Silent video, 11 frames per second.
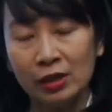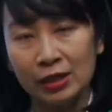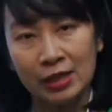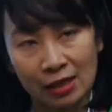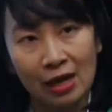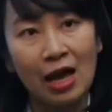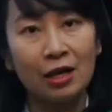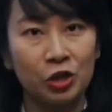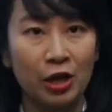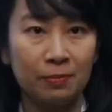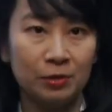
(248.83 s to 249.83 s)
it is a large
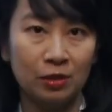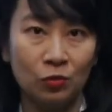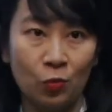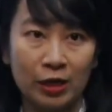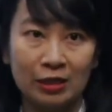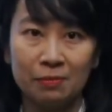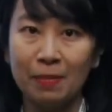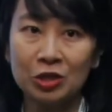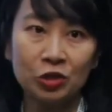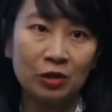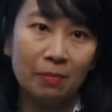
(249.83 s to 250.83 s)
chapter when it's
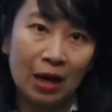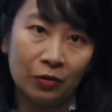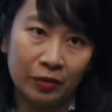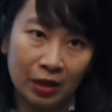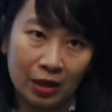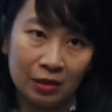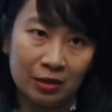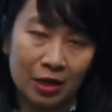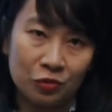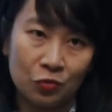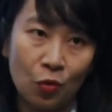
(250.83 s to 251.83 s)
mentioned about the
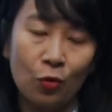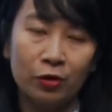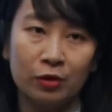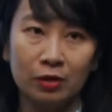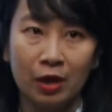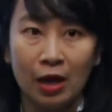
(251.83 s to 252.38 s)
international order.